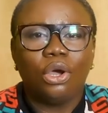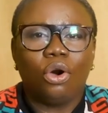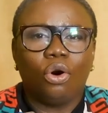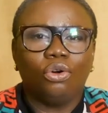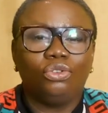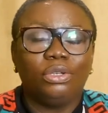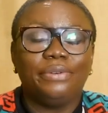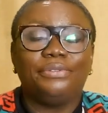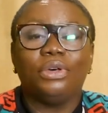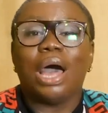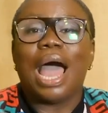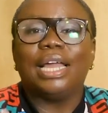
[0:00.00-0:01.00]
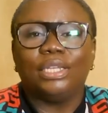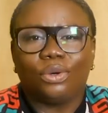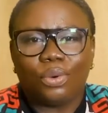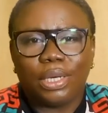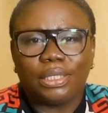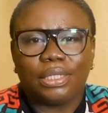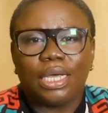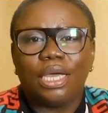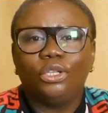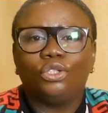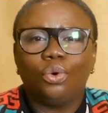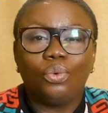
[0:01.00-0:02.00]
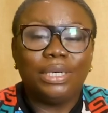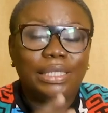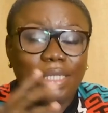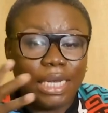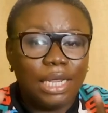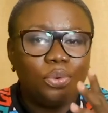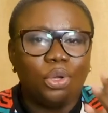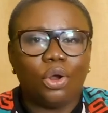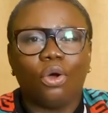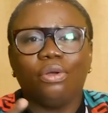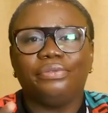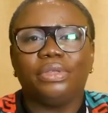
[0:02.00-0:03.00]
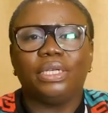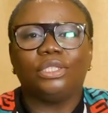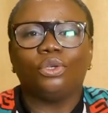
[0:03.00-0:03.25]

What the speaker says: Or do they feel adequate? So we're dealing with all of this.